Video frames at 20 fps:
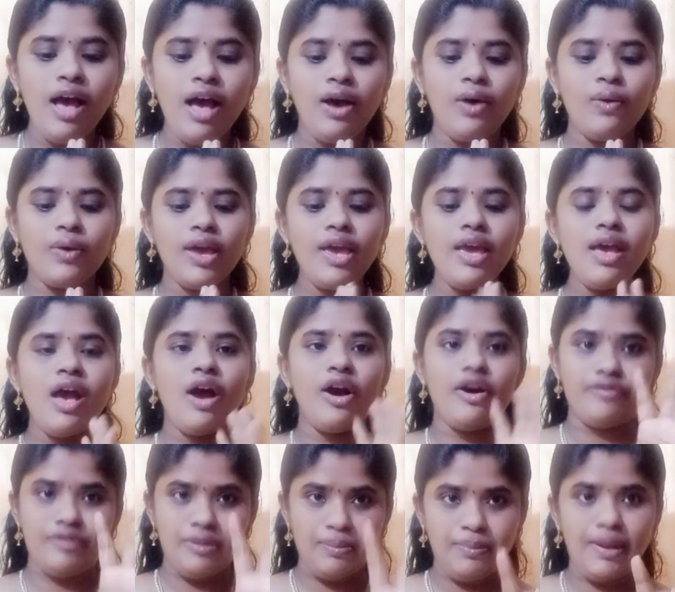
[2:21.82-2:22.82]
okay,
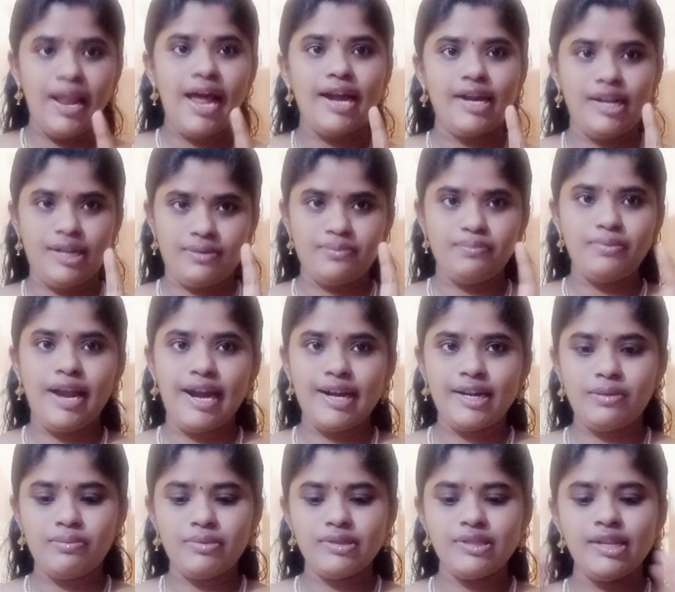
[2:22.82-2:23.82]
of the bladder
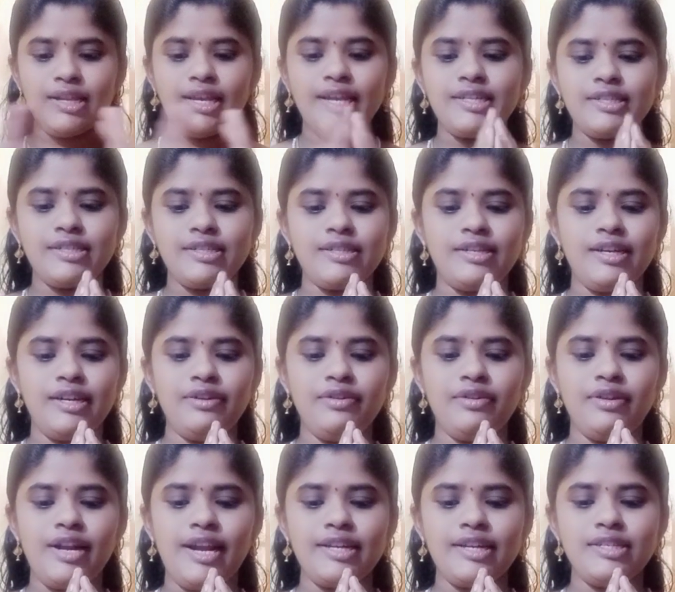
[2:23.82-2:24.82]
muscle get
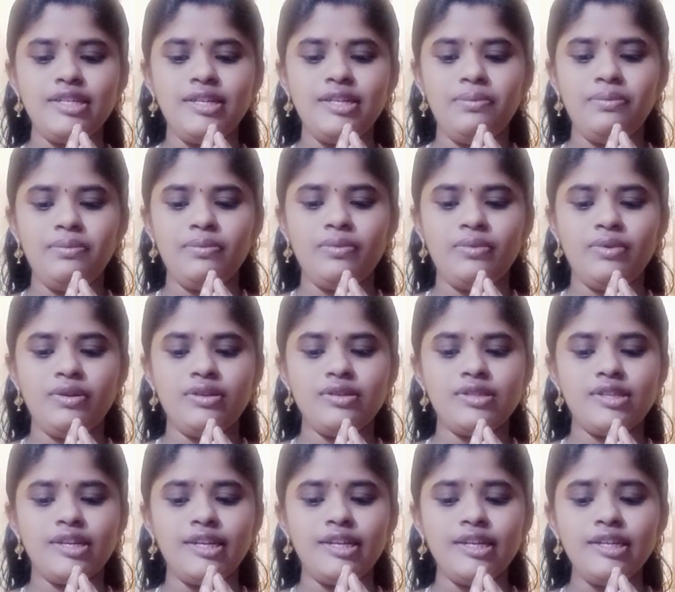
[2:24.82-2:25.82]
contracted in
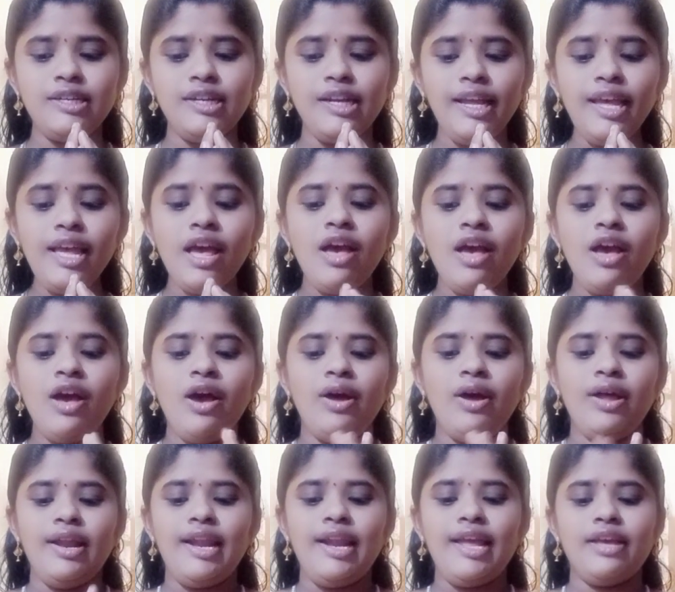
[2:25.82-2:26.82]
suddenly,
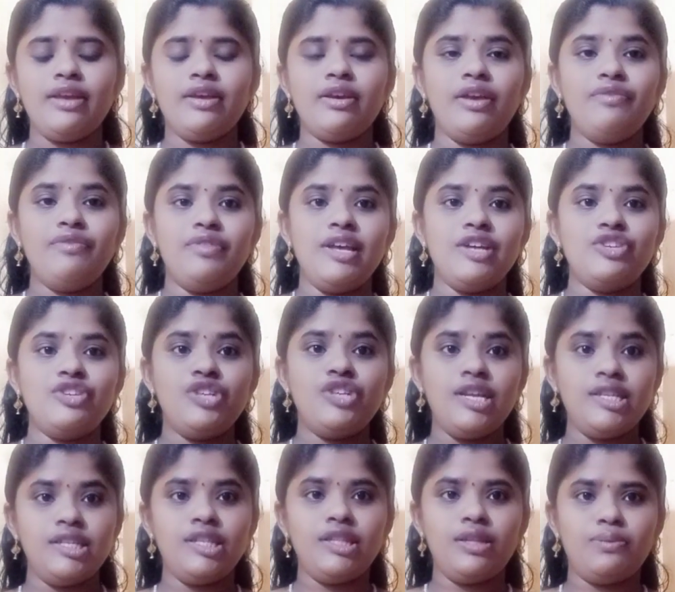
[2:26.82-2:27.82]
like if they are
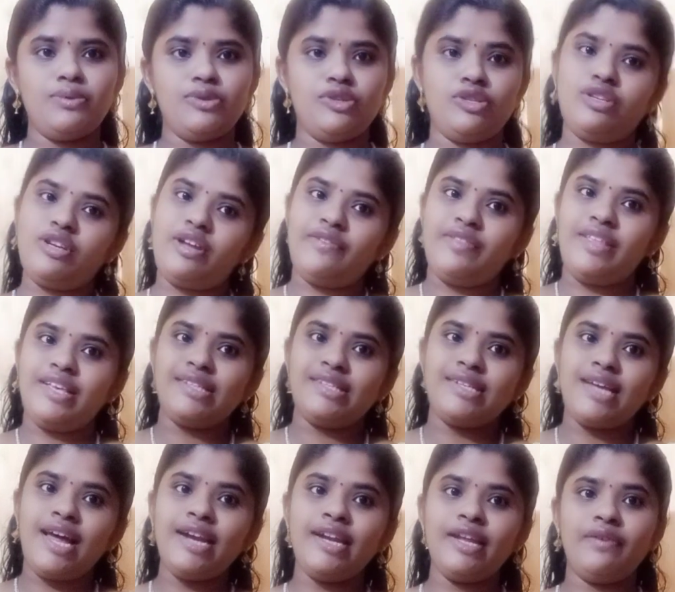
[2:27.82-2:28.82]
changing the position of their
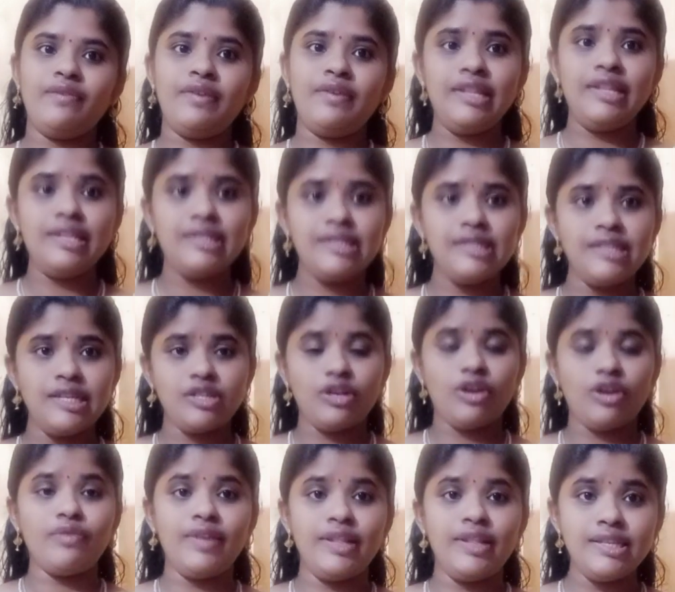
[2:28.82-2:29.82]
standing when they sit,
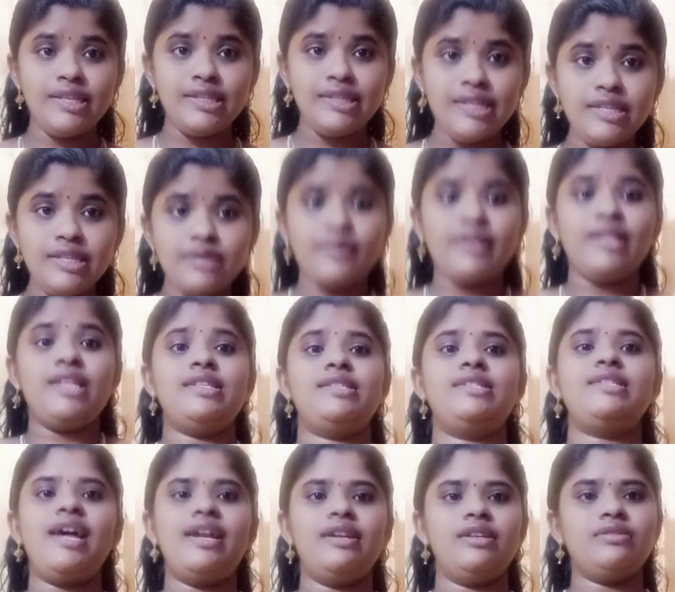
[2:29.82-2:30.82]
or when they sit when they
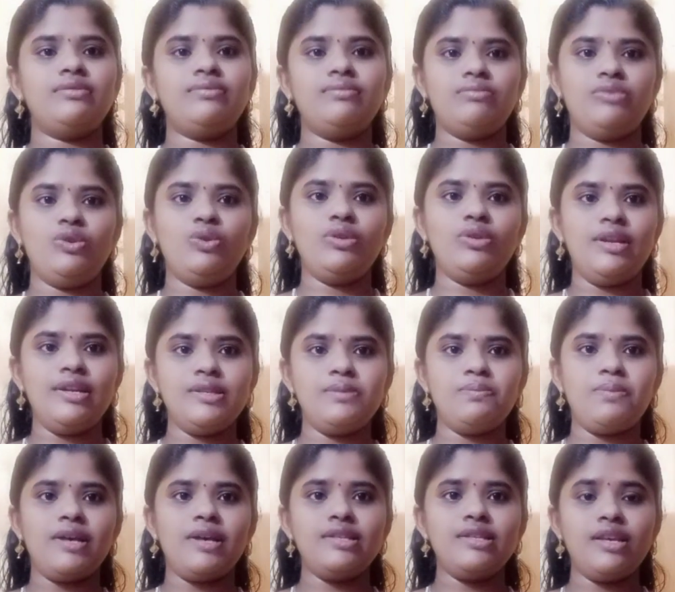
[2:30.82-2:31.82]
stand, urine is
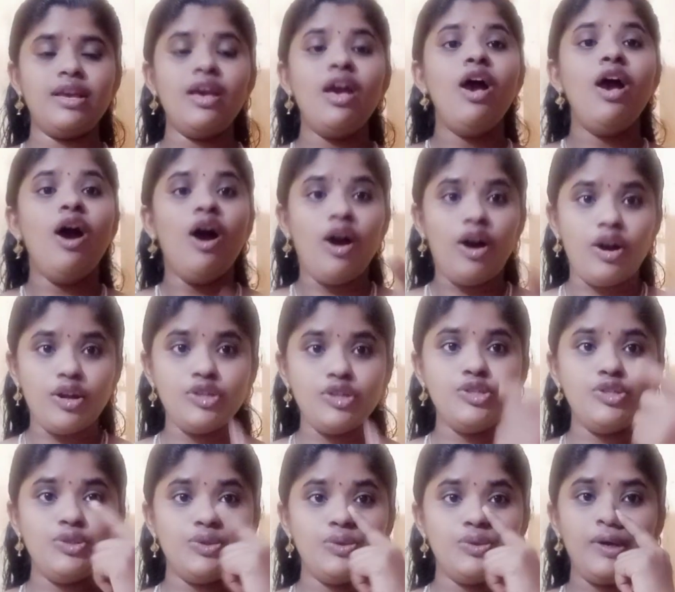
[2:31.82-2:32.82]
passing, or
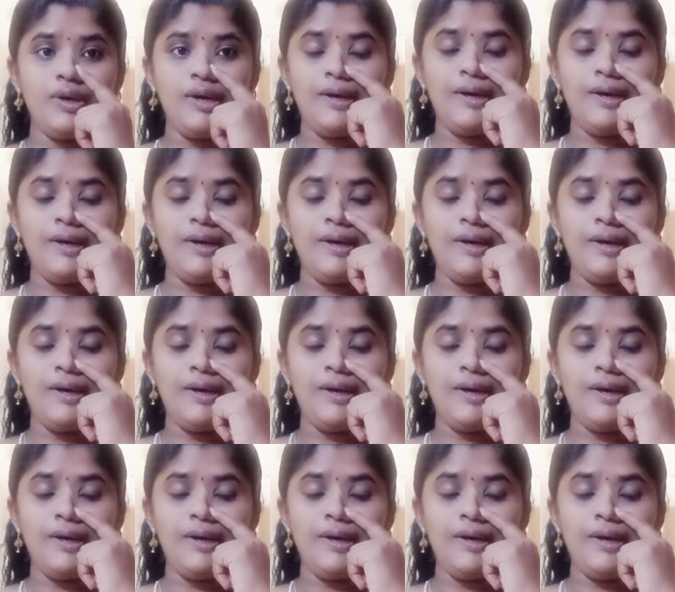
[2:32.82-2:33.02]
due to